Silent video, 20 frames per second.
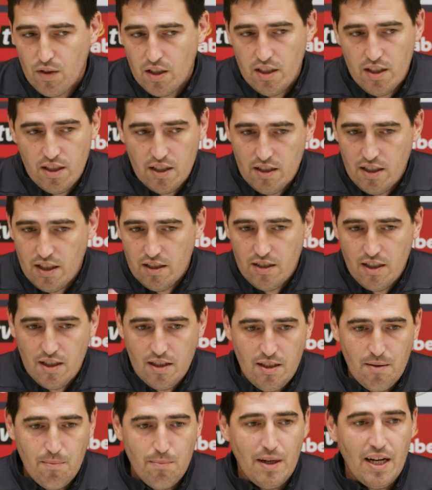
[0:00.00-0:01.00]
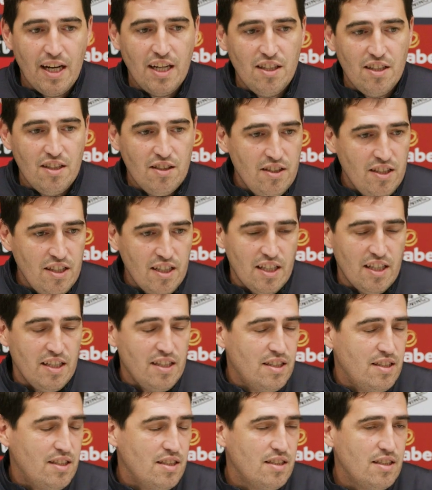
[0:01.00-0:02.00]
the main idea
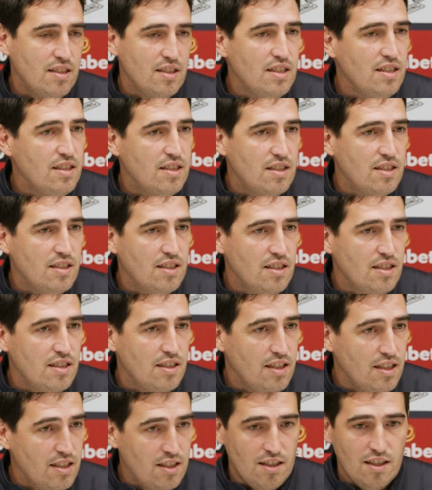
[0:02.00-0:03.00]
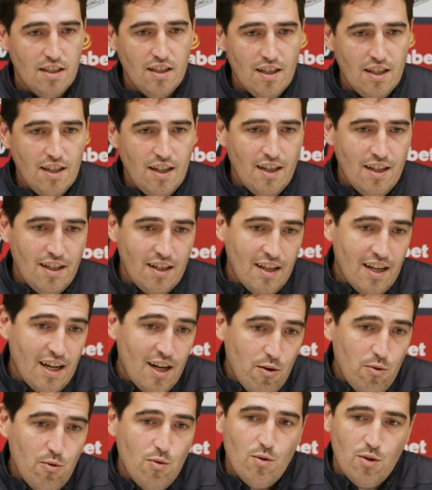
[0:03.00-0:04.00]
is this.
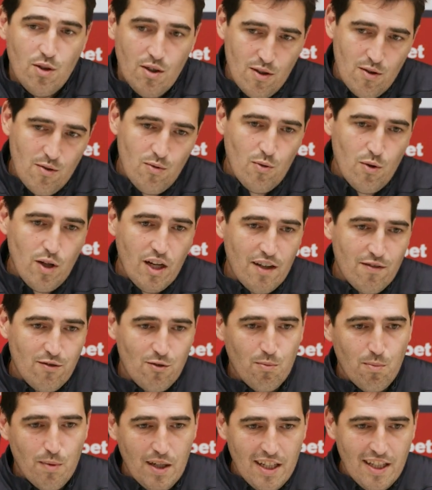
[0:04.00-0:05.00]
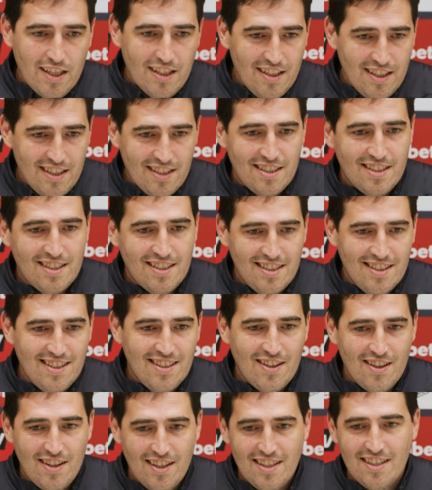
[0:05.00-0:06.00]
Now we have to make these
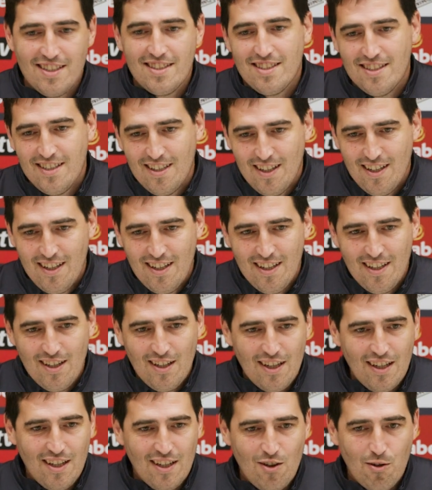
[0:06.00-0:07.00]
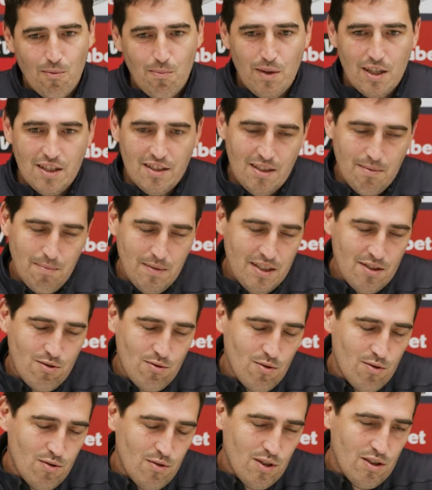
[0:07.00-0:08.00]
things, convert them
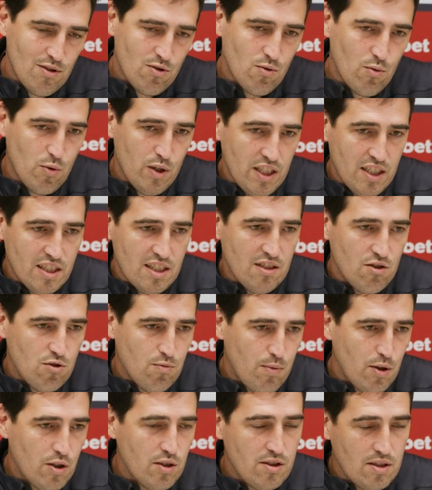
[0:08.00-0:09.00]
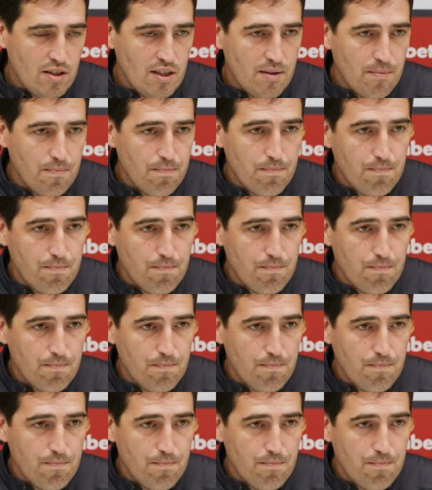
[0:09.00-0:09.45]
into wins, into points. Yeah.